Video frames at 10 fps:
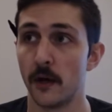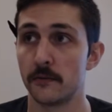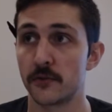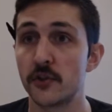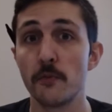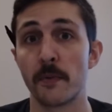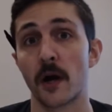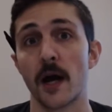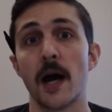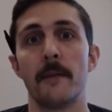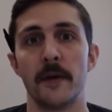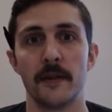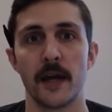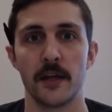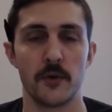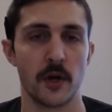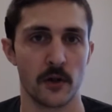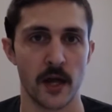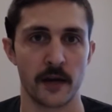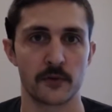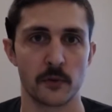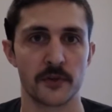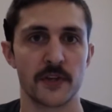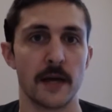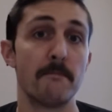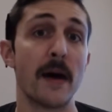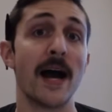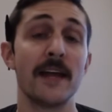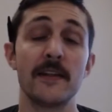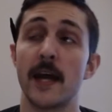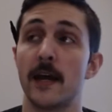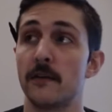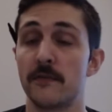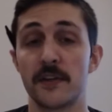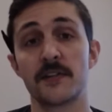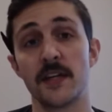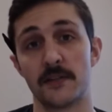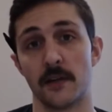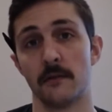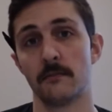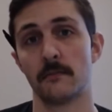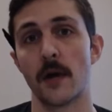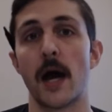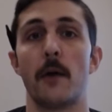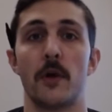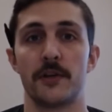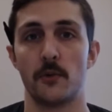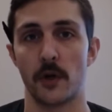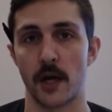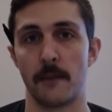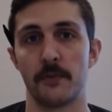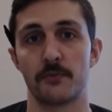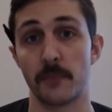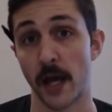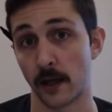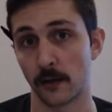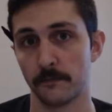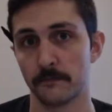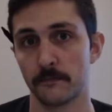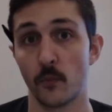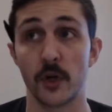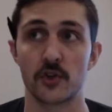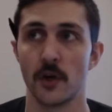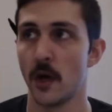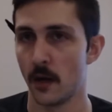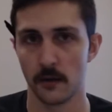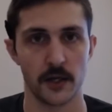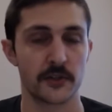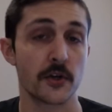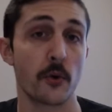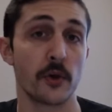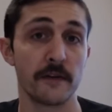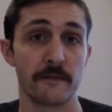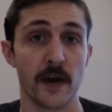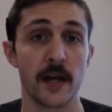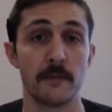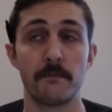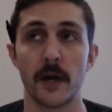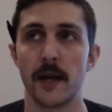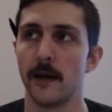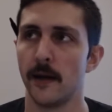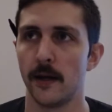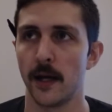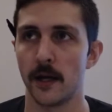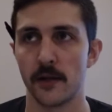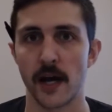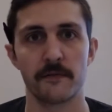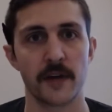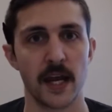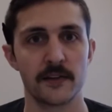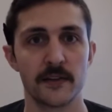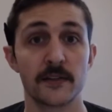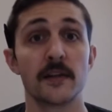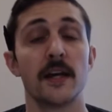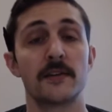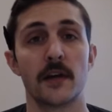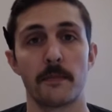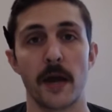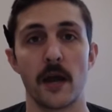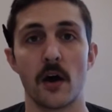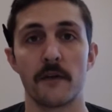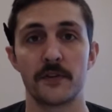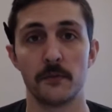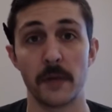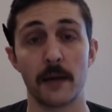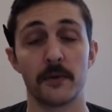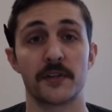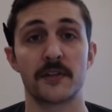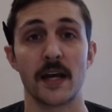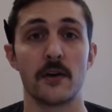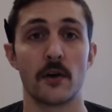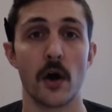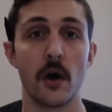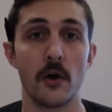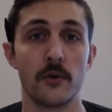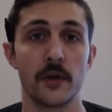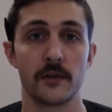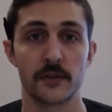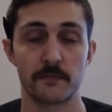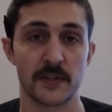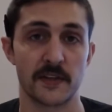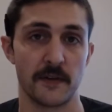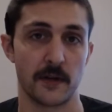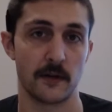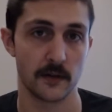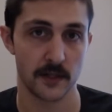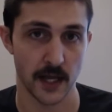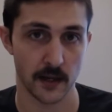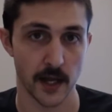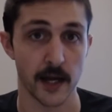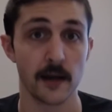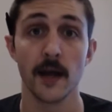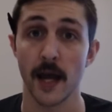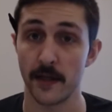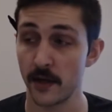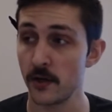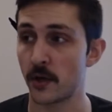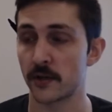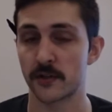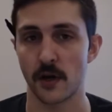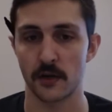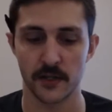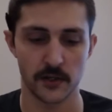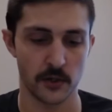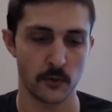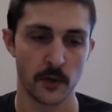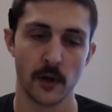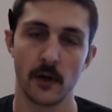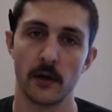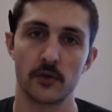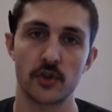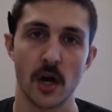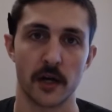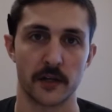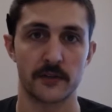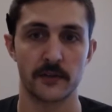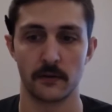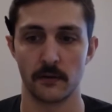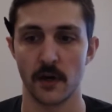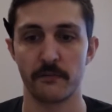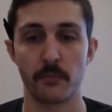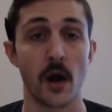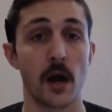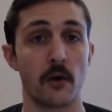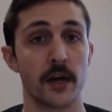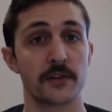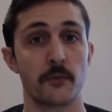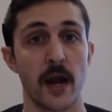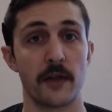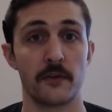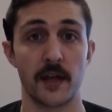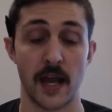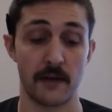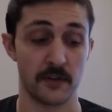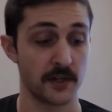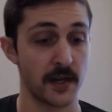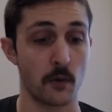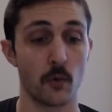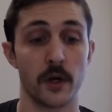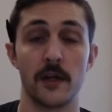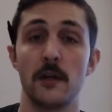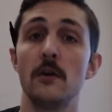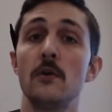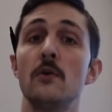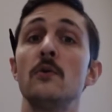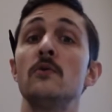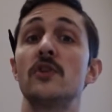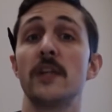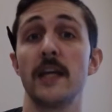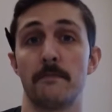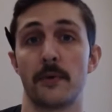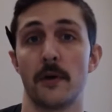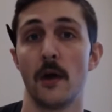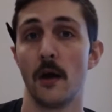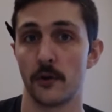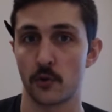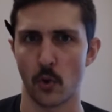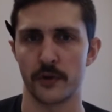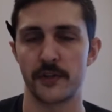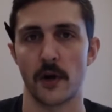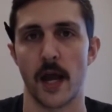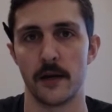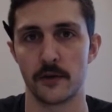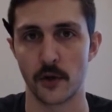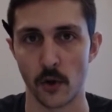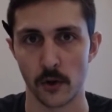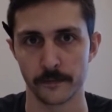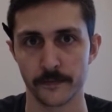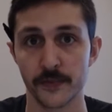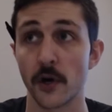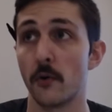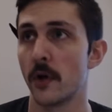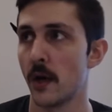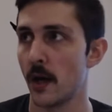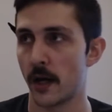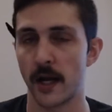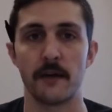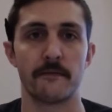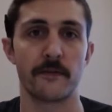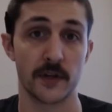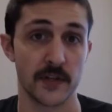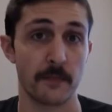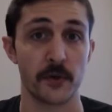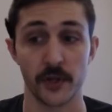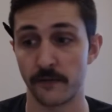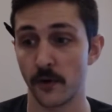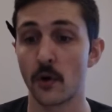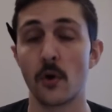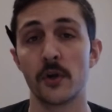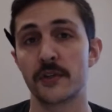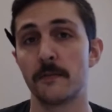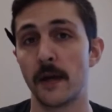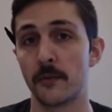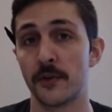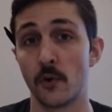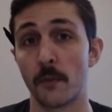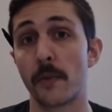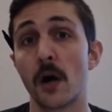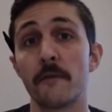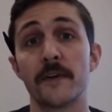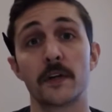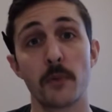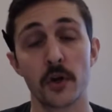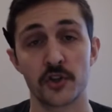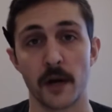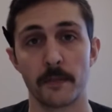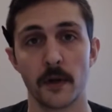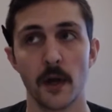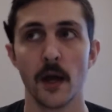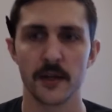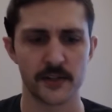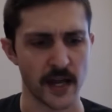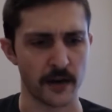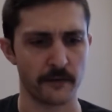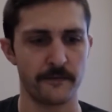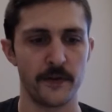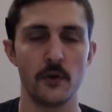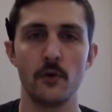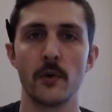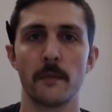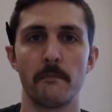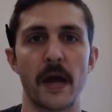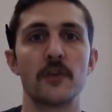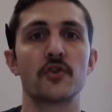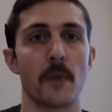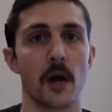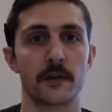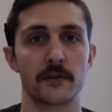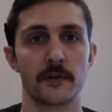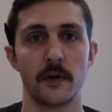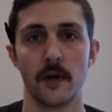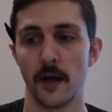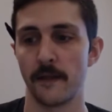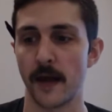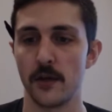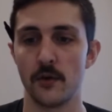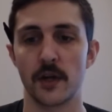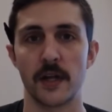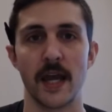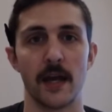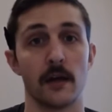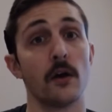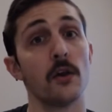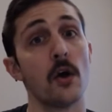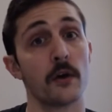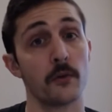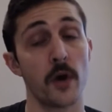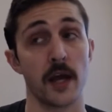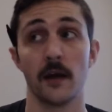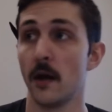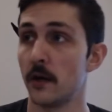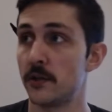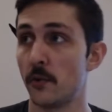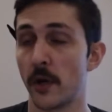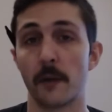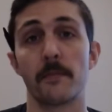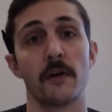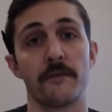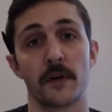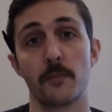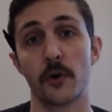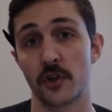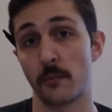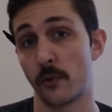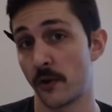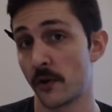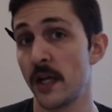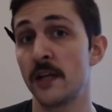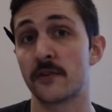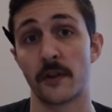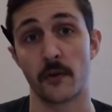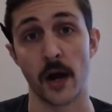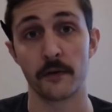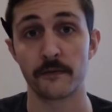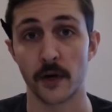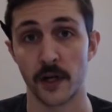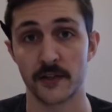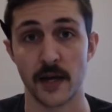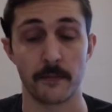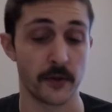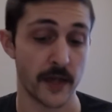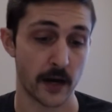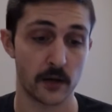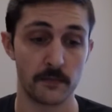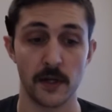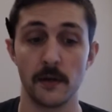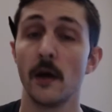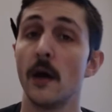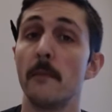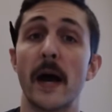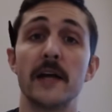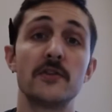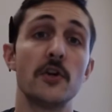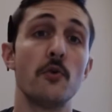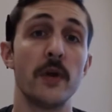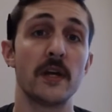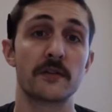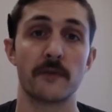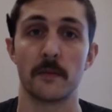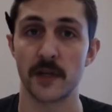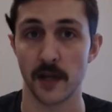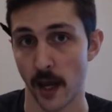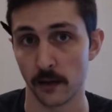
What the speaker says: Super common that you hear a lot of swimmers say, by the end of the season, I want to accomplish blank, which is totally fine. But in a lot of cases, it's to pay off to be able to set your own specific deadline. And then you can start to do chunks of progress rather than having to take one huge leap towards your end goal. So again, for example, if your goal is to be able to do a perfect push-up, set a few benchmarks that you can hit along the way. Doing a perfect push-up with your knees on the ground, for an example, that could be by 2 weeks from today.